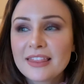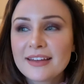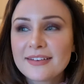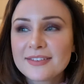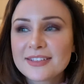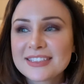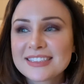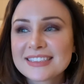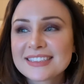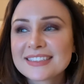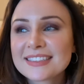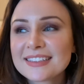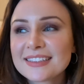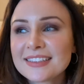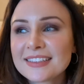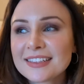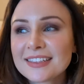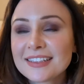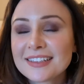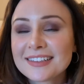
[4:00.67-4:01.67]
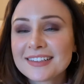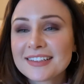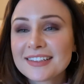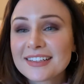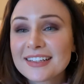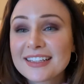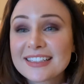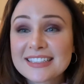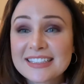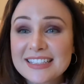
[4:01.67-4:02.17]
that was
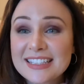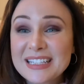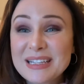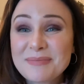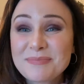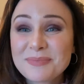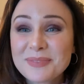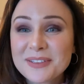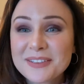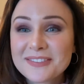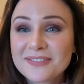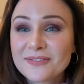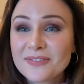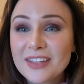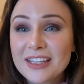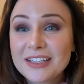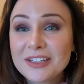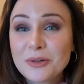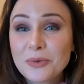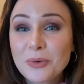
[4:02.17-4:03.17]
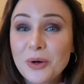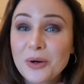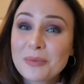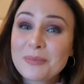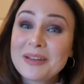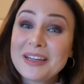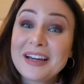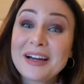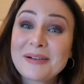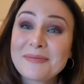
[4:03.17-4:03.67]
asleep, and you woke
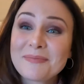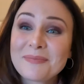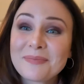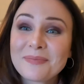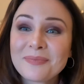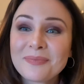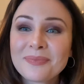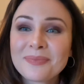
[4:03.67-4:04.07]
me up.